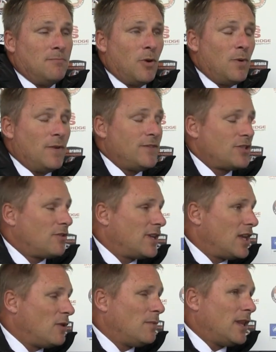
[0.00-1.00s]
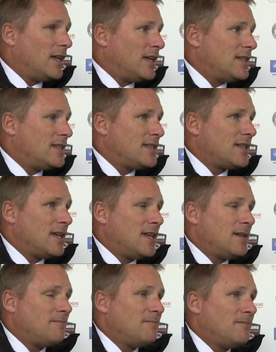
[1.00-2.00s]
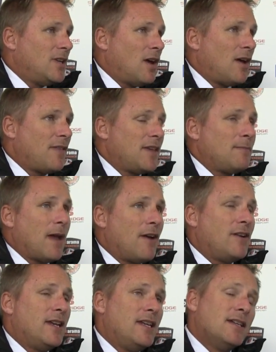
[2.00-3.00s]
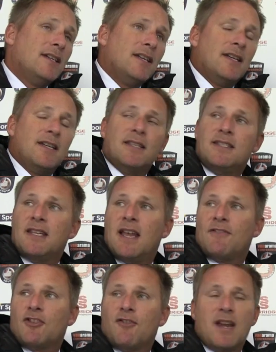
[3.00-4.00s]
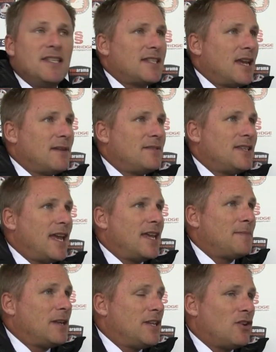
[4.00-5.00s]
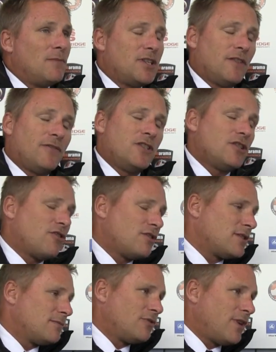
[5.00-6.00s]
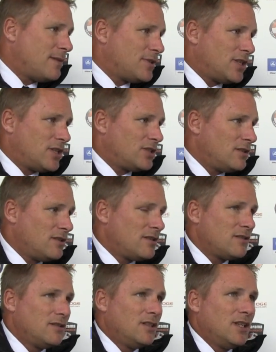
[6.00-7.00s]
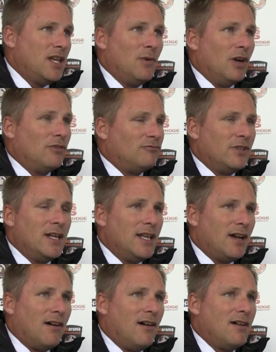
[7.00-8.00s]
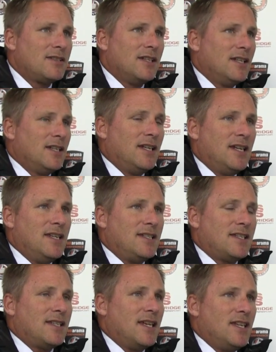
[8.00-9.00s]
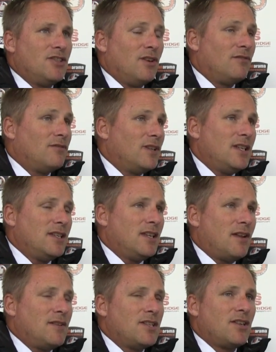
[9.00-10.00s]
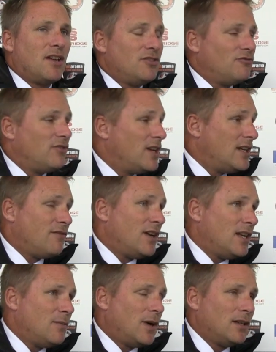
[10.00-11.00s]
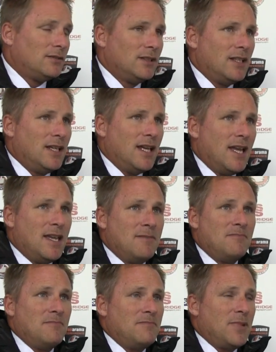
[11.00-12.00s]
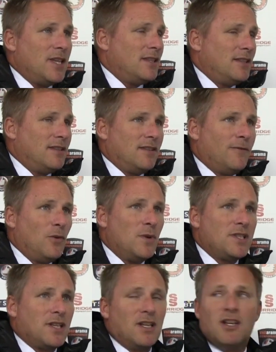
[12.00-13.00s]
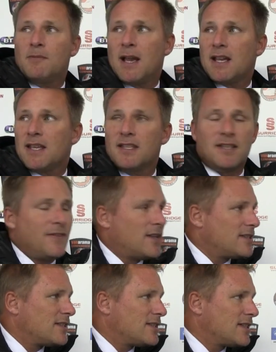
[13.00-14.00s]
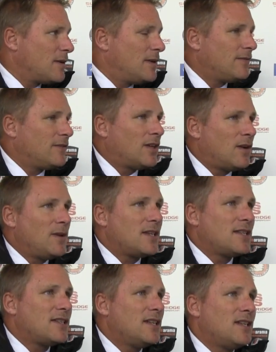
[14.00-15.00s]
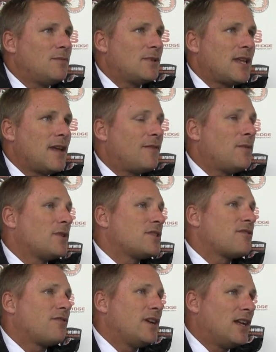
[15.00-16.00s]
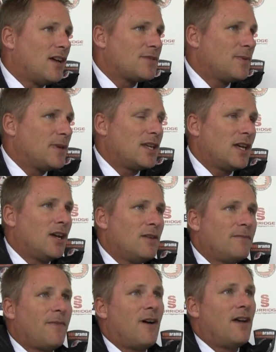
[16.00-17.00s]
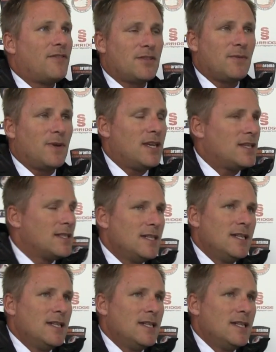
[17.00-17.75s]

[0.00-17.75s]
But we've just got to get on with it. And, you know, I think Perry didn't have the greatest game today, but he got himself into some great positions. He worked really hard. He's started really, really well. But the forwards are going to look back at the defence and say, we conceded whatever it was, 3 last week at home, 5 this week.